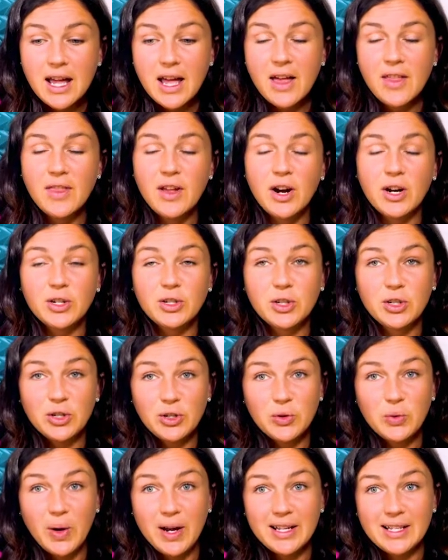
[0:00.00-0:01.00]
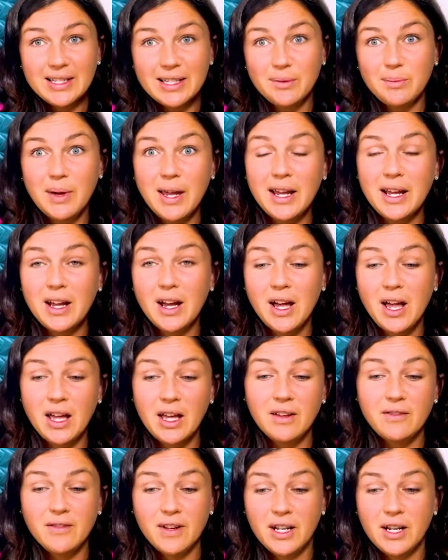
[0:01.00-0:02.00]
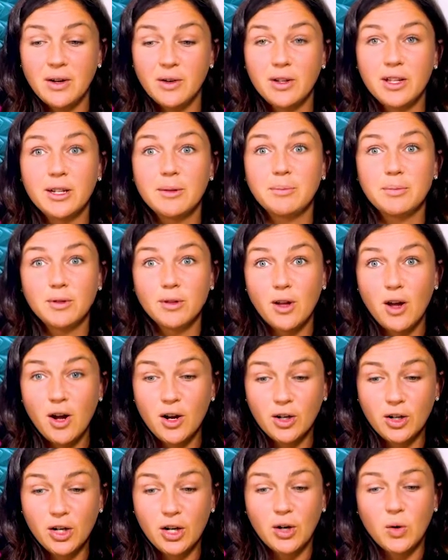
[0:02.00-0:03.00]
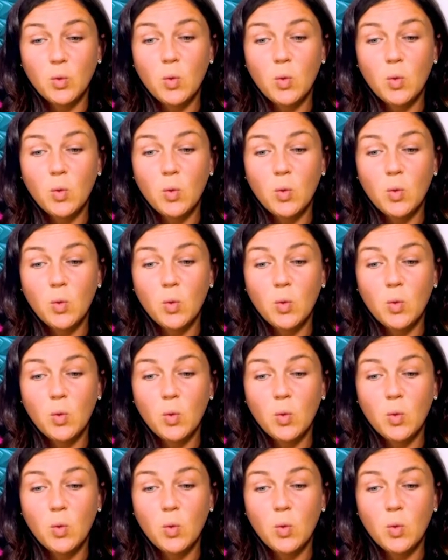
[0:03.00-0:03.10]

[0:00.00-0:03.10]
And there are two ways to make a video clip longer.